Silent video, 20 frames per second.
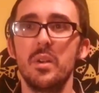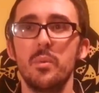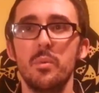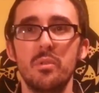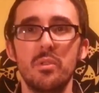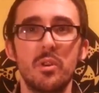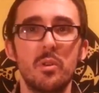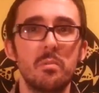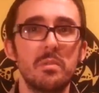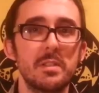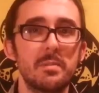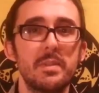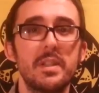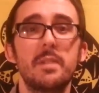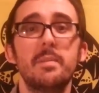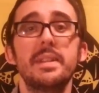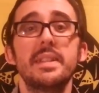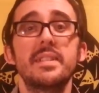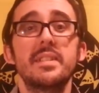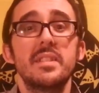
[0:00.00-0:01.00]
we're almost
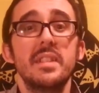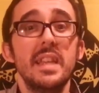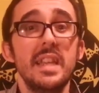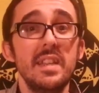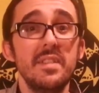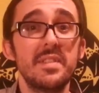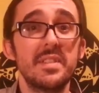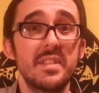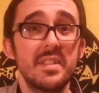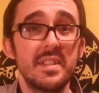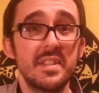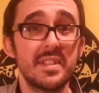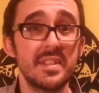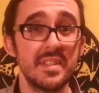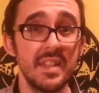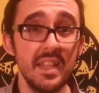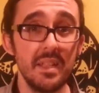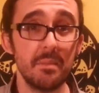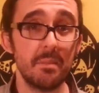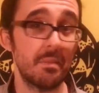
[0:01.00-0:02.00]
becoming slaves to the
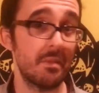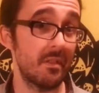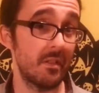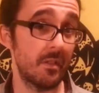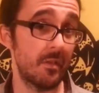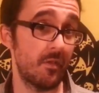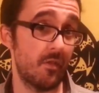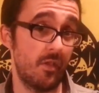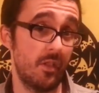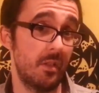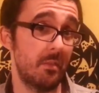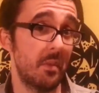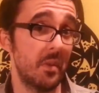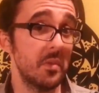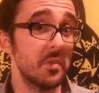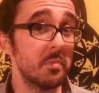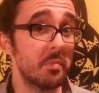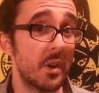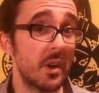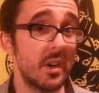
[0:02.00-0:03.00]
state for the
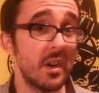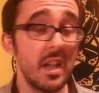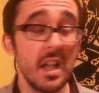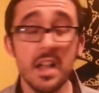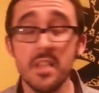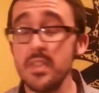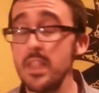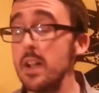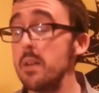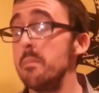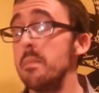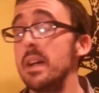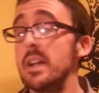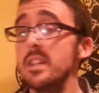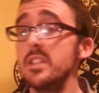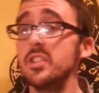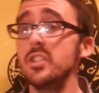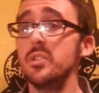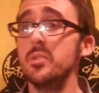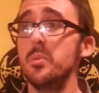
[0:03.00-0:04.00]
most part. Now,
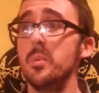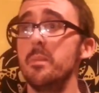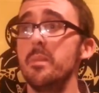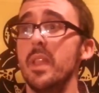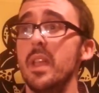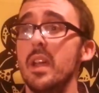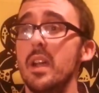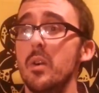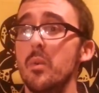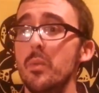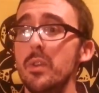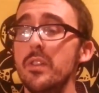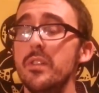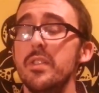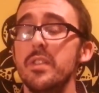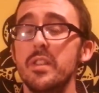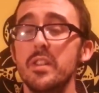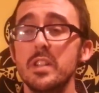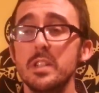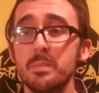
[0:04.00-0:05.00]
mind you,
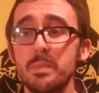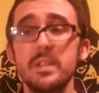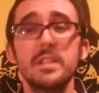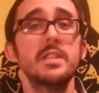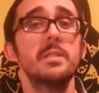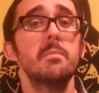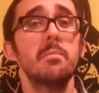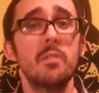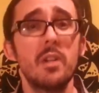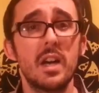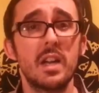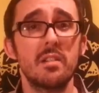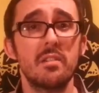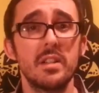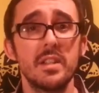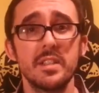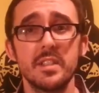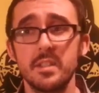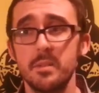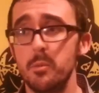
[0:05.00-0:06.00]
there's been some
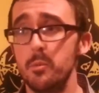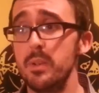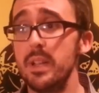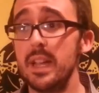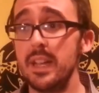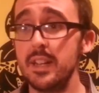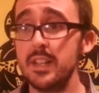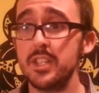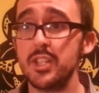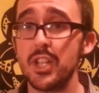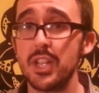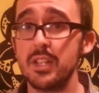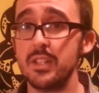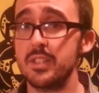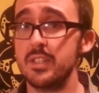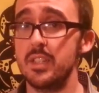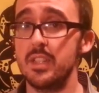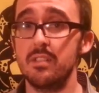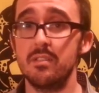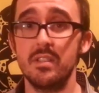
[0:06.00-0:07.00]
progress. You know, we ended
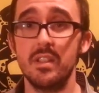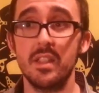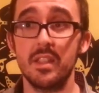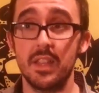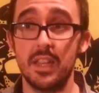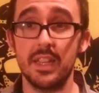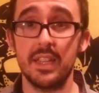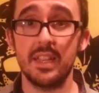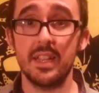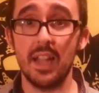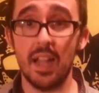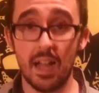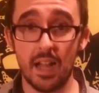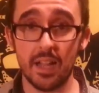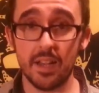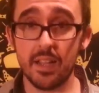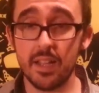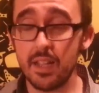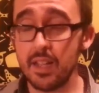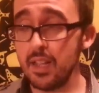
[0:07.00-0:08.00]
child slavery, thank
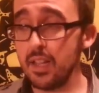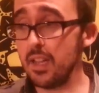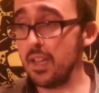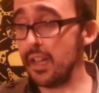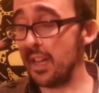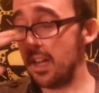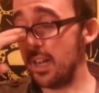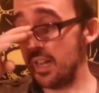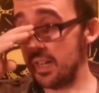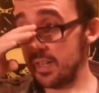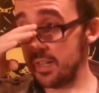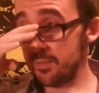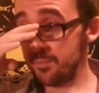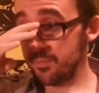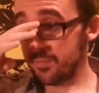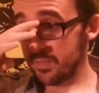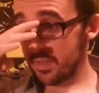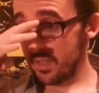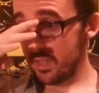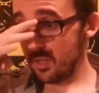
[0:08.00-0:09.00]
God.
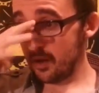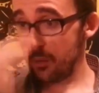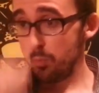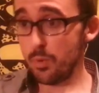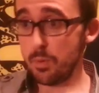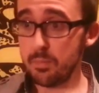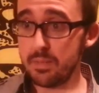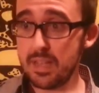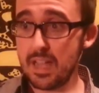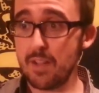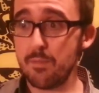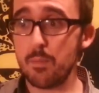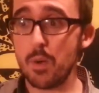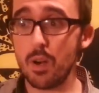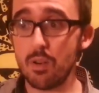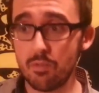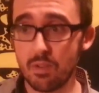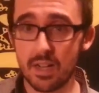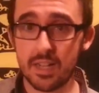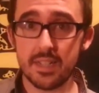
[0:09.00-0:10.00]
You know, women have
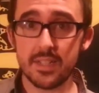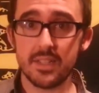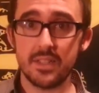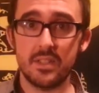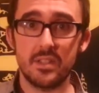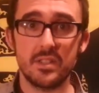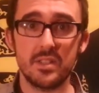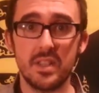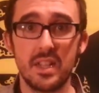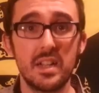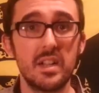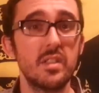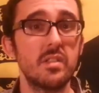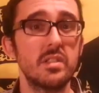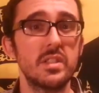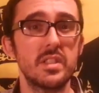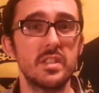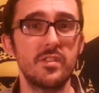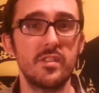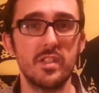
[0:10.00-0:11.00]
more rights, and there's a lot
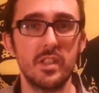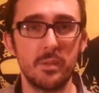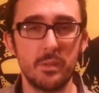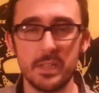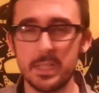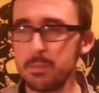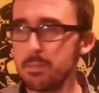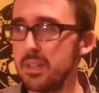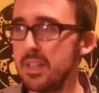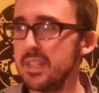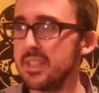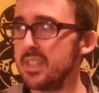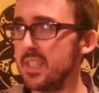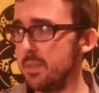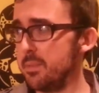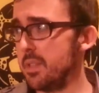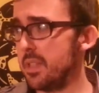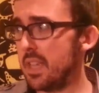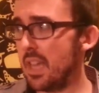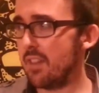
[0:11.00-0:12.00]
of other civil liberties. But it
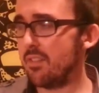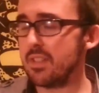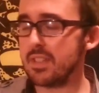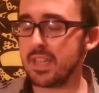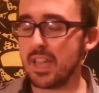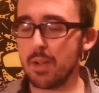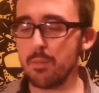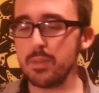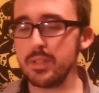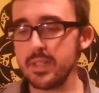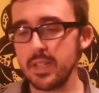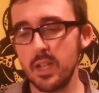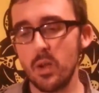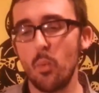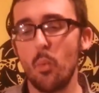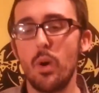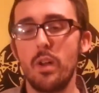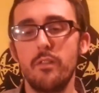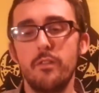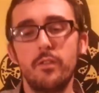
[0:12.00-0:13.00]
seems like every time we
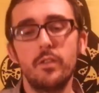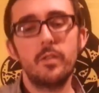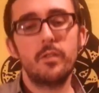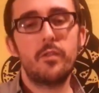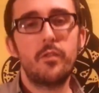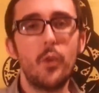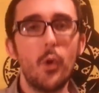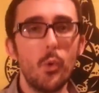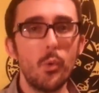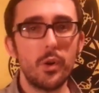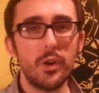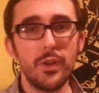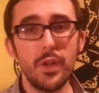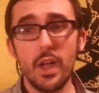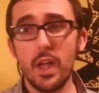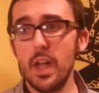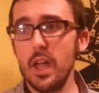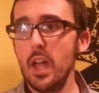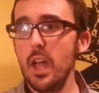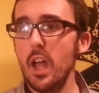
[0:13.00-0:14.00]
take one foot
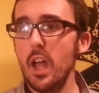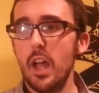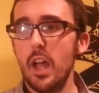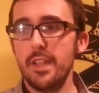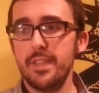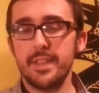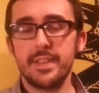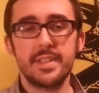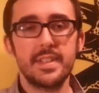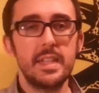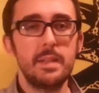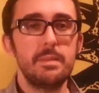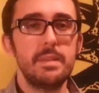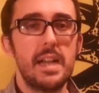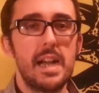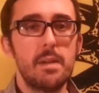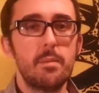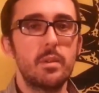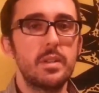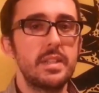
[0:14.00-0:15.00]
forward, at the
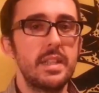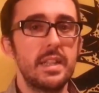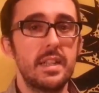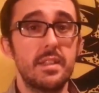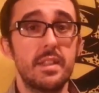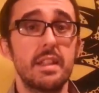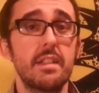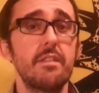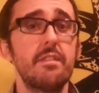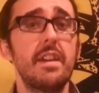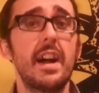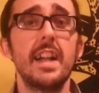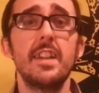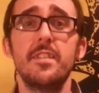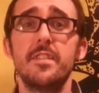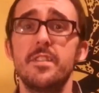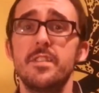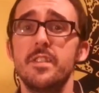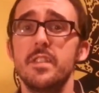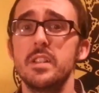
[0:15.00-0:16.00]
same time we're taking like
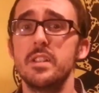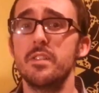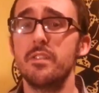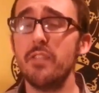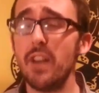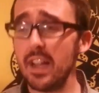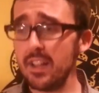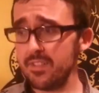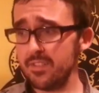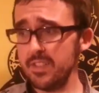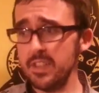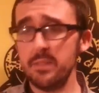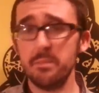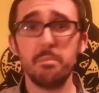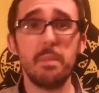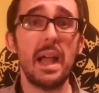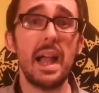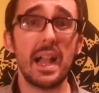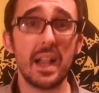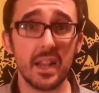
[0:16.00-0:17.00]
five
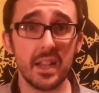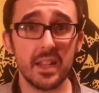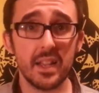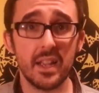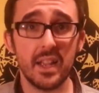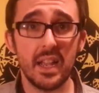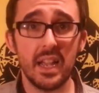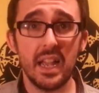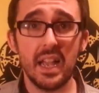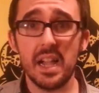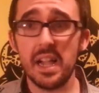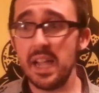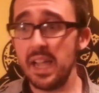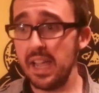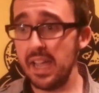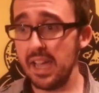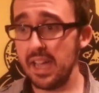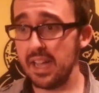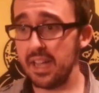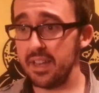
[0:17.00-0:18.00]
feet back.
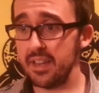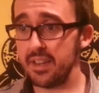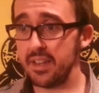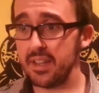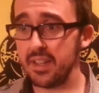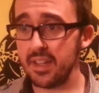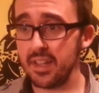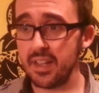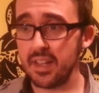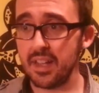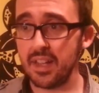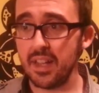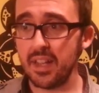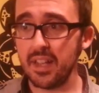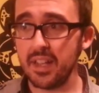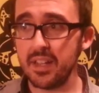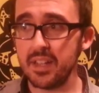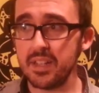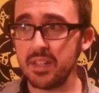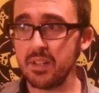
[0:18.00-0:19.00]
And
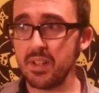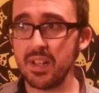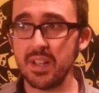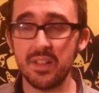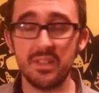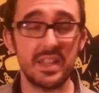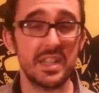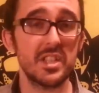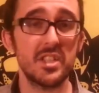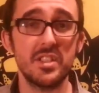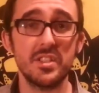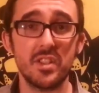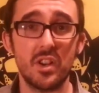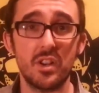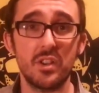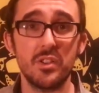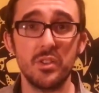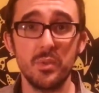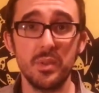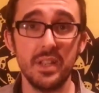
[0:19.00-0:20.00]
elections
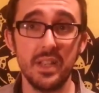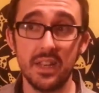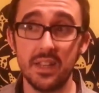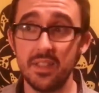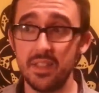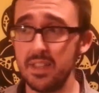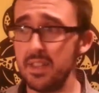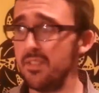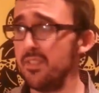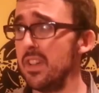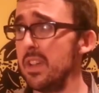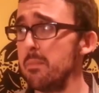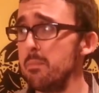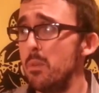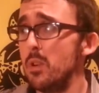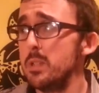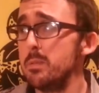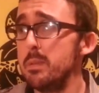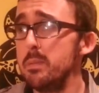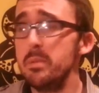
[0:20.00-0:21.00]
aren't doing anything. In
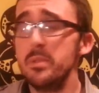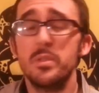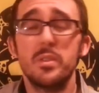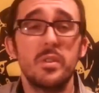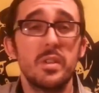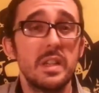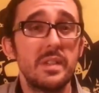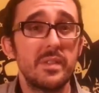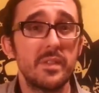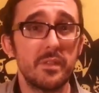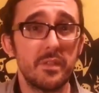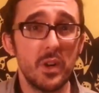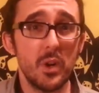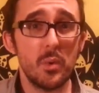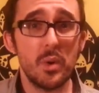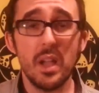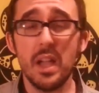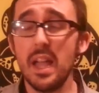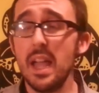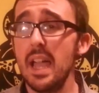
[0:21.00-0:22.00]
fact, most people don't even
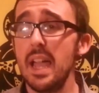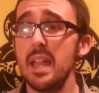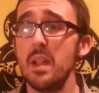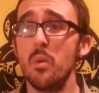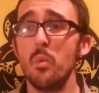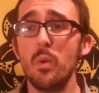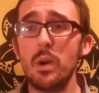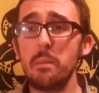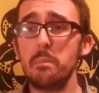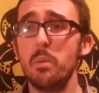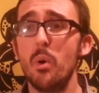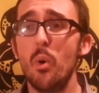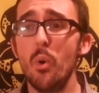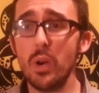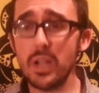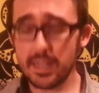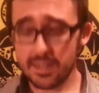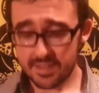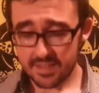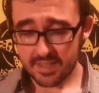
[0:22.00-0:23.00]
vote. And at what
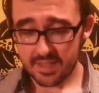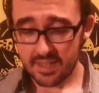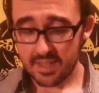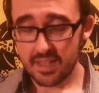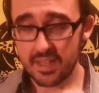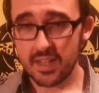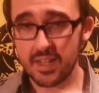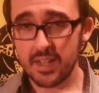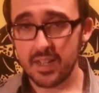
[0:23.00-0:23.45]
point?